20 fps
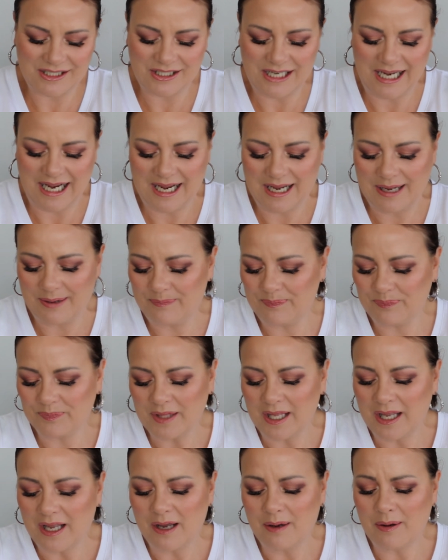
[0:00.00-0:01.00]

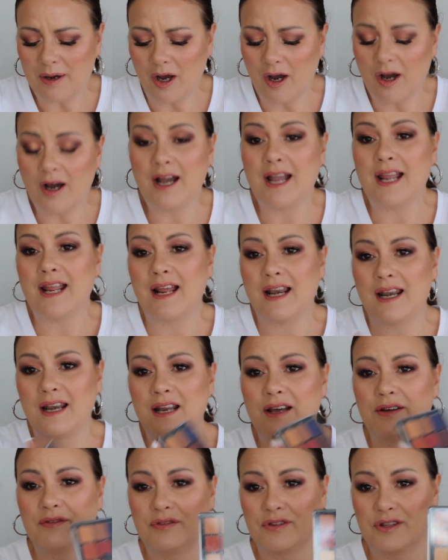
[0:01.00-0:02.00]
I
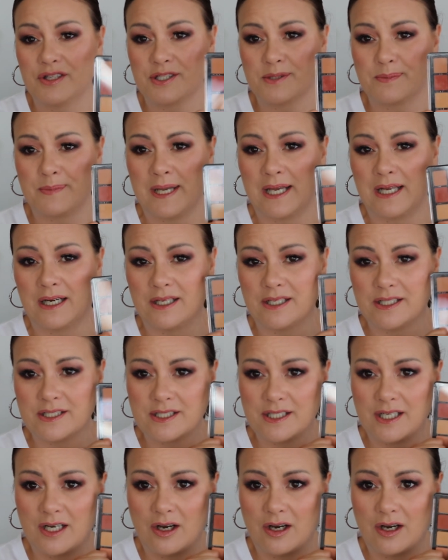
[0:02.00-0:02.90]
love this palette.